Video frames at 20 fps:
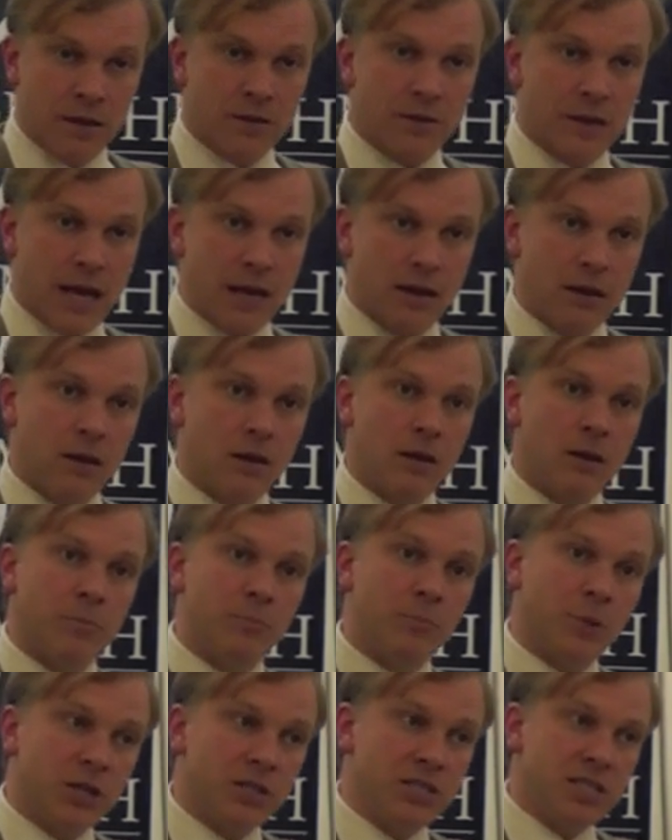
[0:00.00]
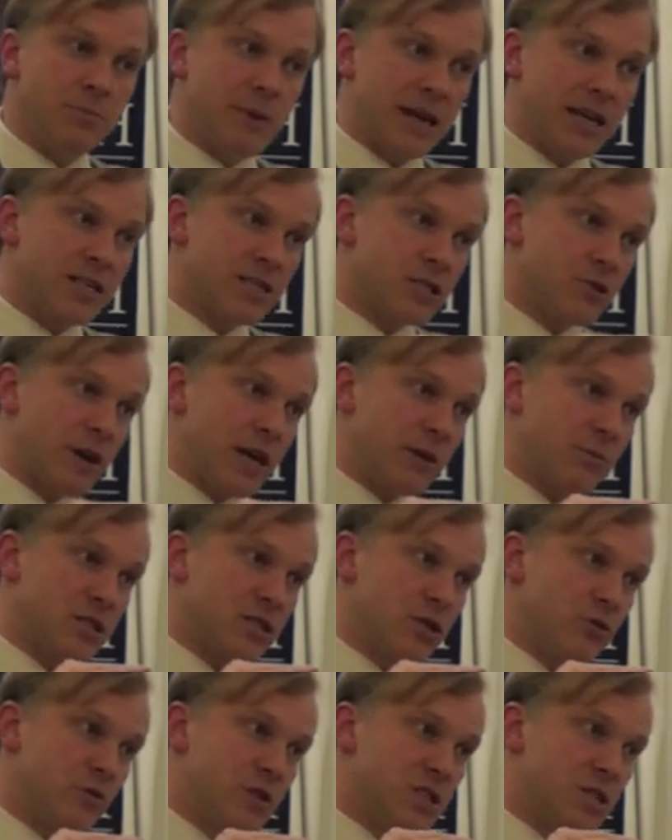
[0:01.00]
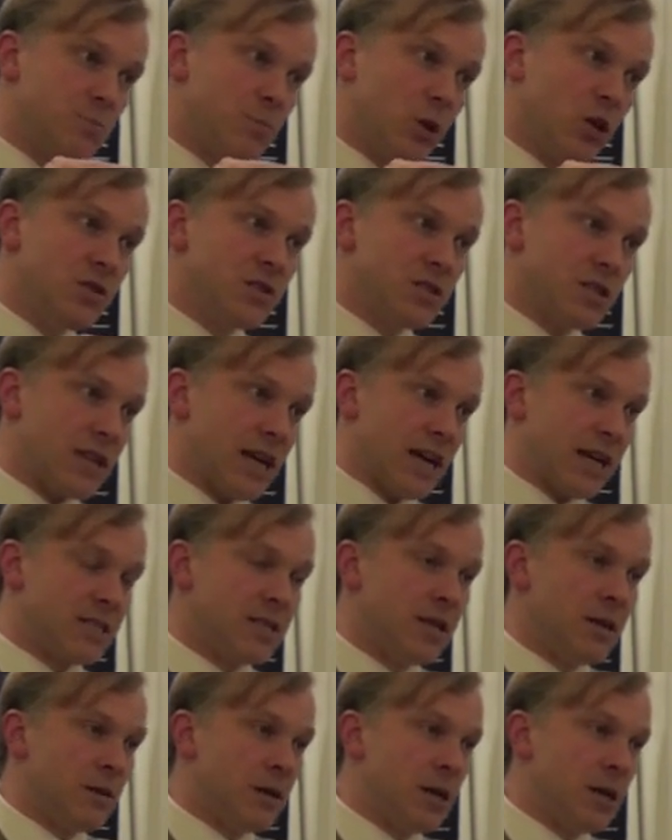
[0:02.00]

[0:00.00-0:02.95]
then policymakers are able to respond to that